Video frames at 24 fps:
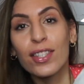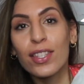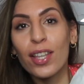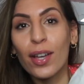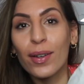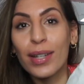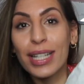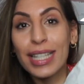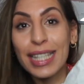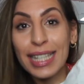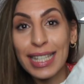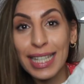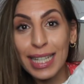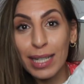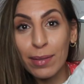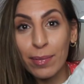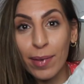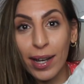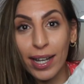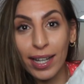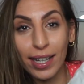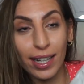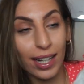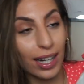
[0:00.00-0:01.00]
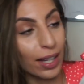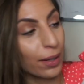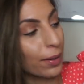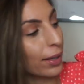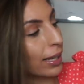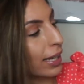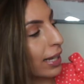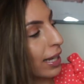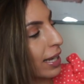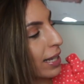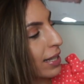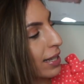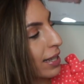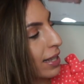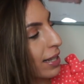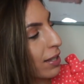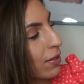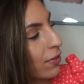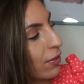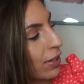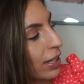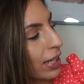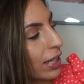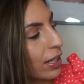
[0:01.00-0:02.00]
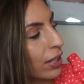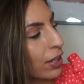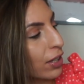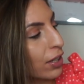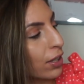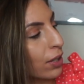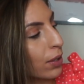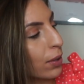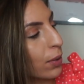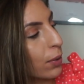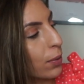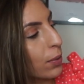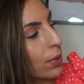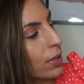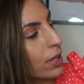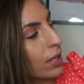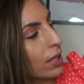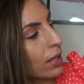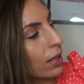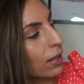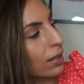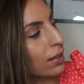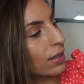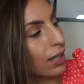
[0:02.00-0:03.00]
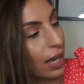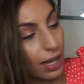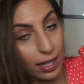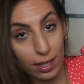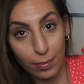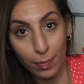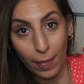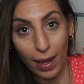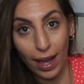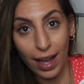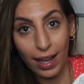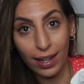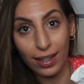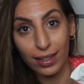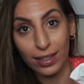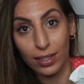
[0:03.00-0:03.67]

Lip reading: So it's C by Chloe. It's this really cute dust bag.